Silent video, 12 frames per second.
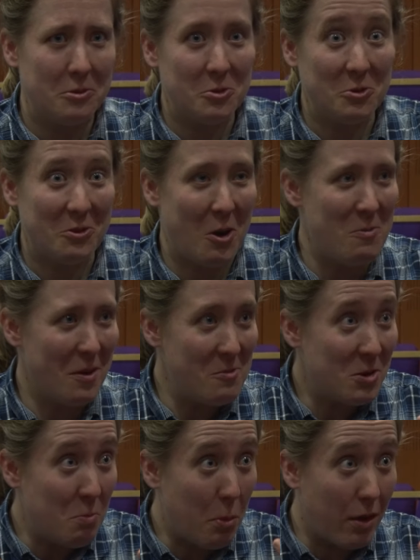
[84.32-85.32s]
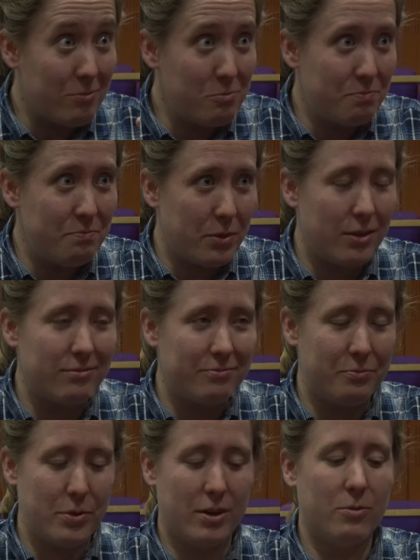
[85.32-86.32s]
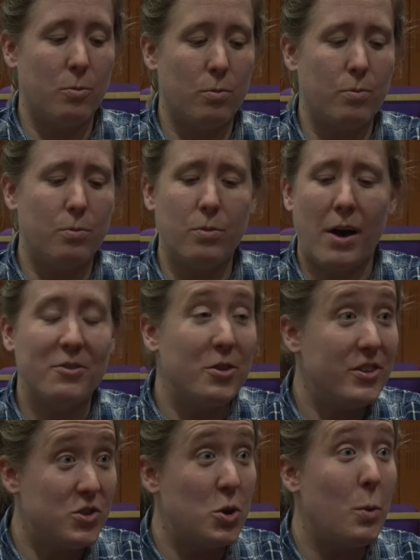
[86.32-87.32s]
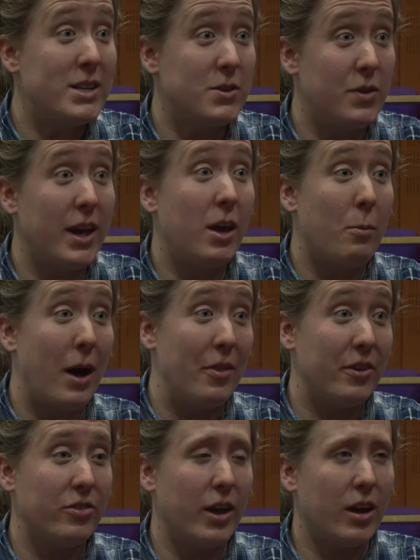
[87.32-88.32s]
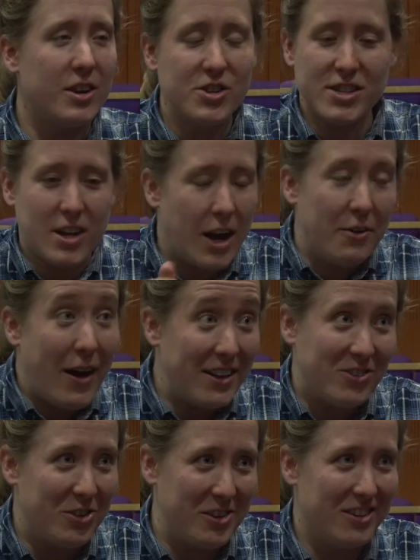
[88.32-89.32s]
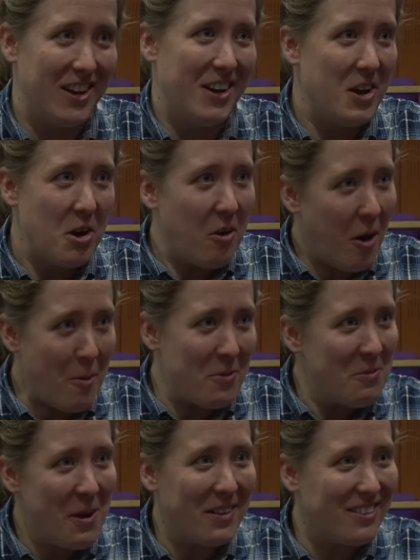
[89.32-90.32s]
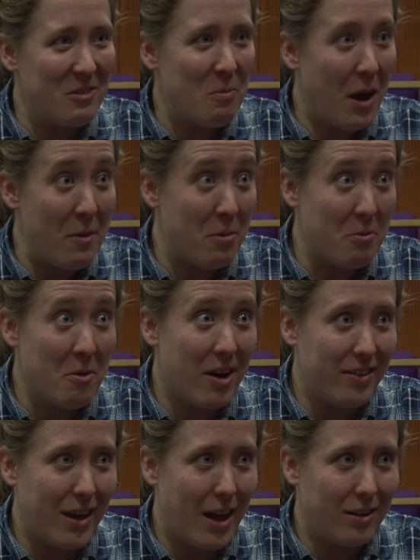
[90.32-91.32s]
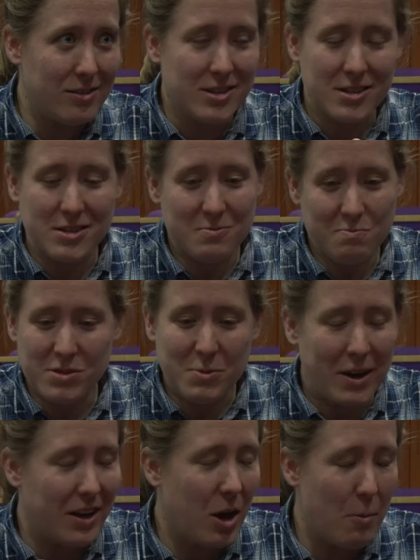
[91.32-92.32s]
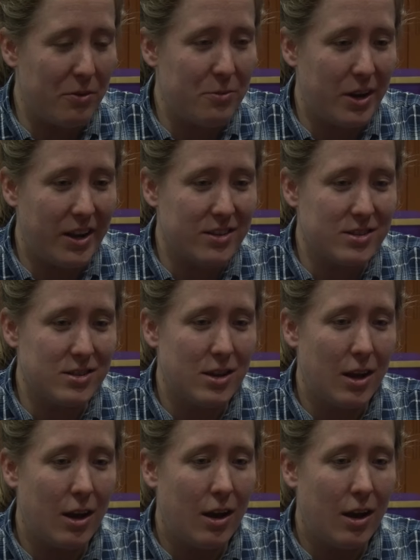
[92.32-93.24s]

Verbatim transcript: sort of hope they wouldn't, but but but I've got these two ways of thinking about this thing, and I just kind of had to grab a pencil and paper right then and just spend a couple of minutes